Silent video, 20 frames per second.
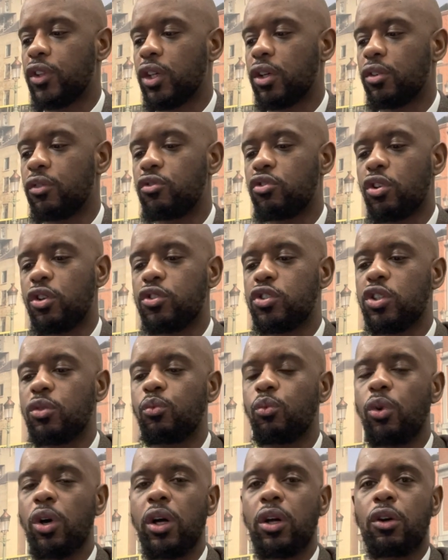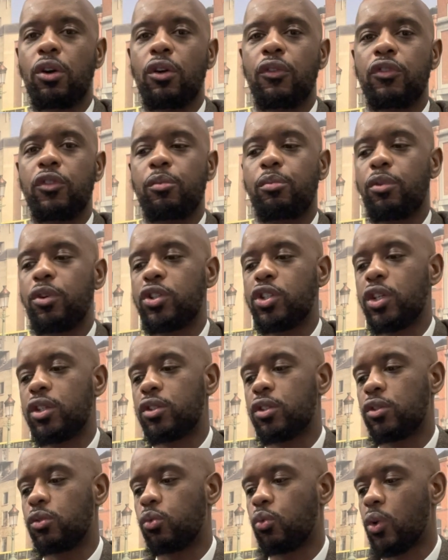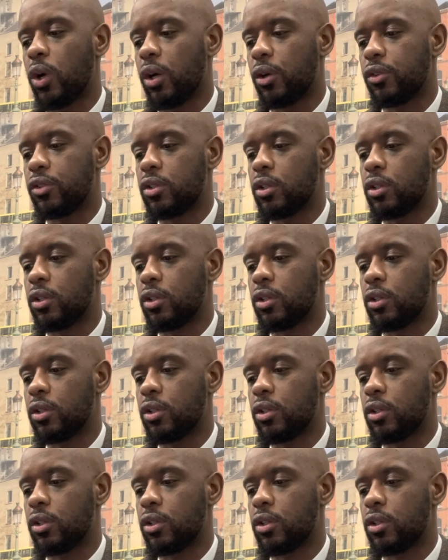the construction work of the project as well.